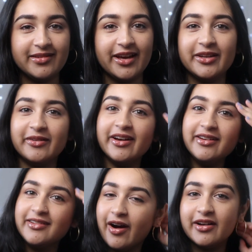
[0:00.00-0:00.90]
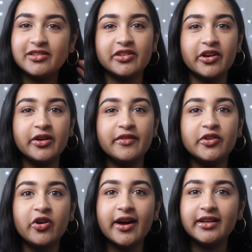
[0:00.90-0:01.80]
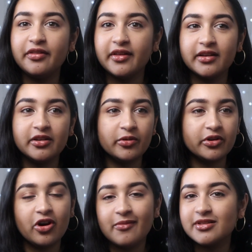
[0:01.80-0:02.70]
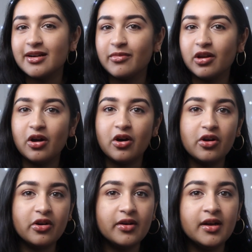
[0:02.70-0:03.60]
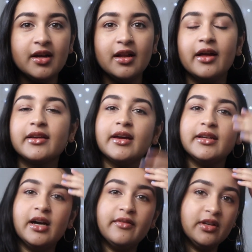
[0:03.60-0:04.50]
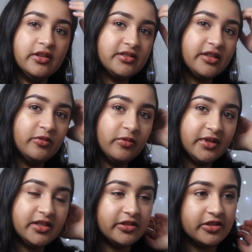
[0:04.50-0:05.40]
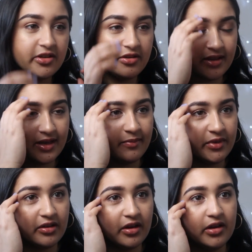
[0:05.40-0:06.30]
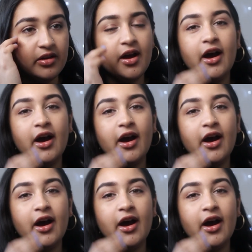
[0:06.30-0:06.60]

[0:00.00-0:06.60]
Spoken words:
Anyway, right, so if you got anything you want to comment down below, like any other looks that you want me to do, then let me know.